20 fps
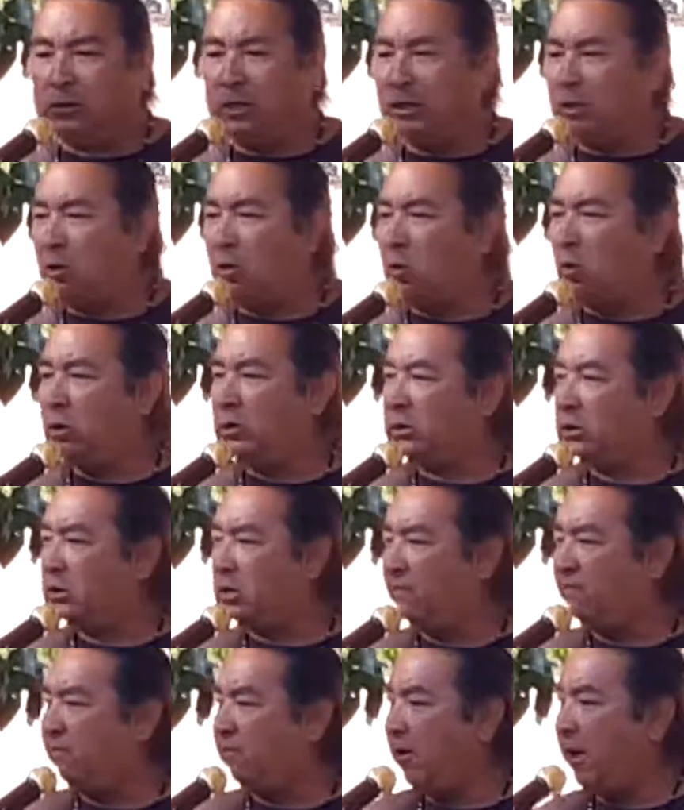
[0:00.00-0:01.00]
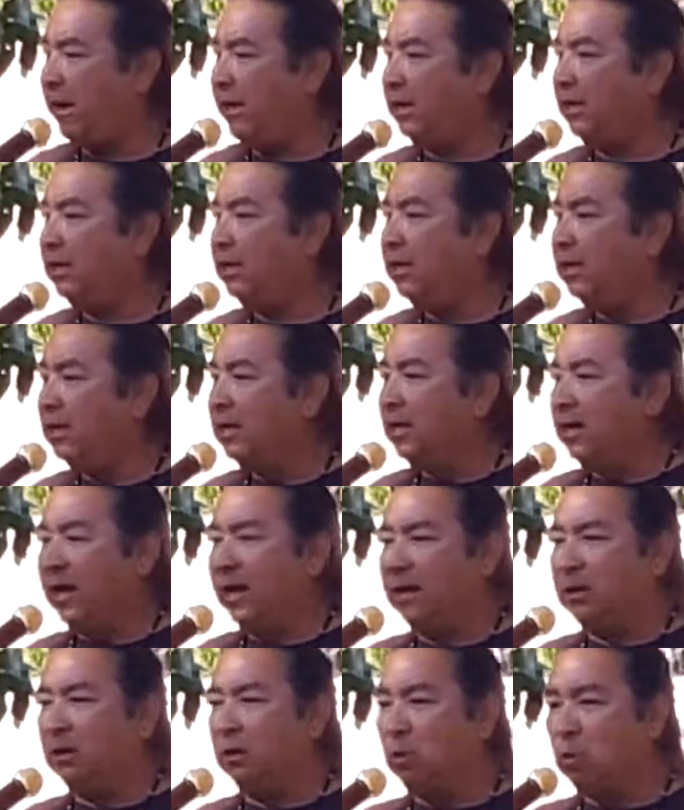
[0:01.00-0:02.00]
and the horse is a friend
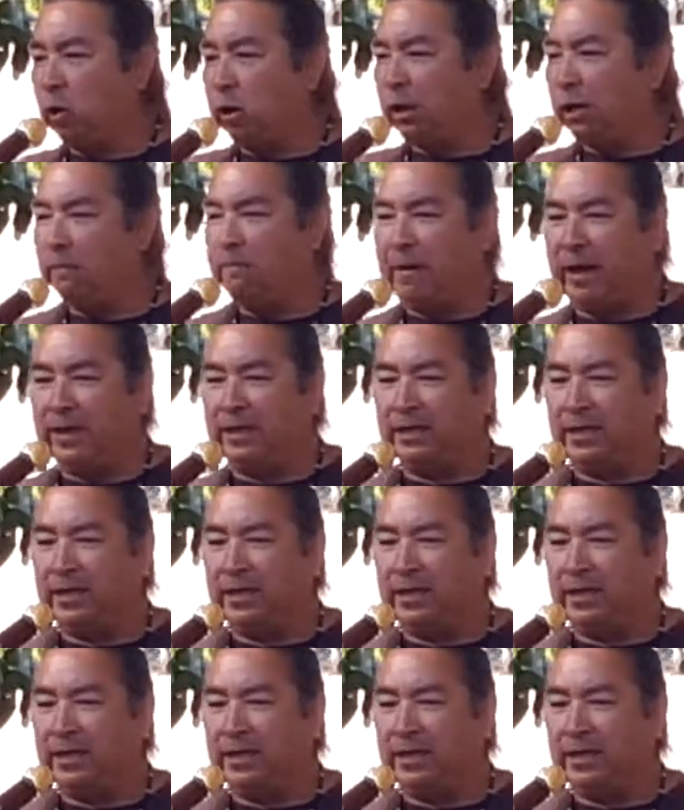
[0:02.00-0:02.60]
and a workmate.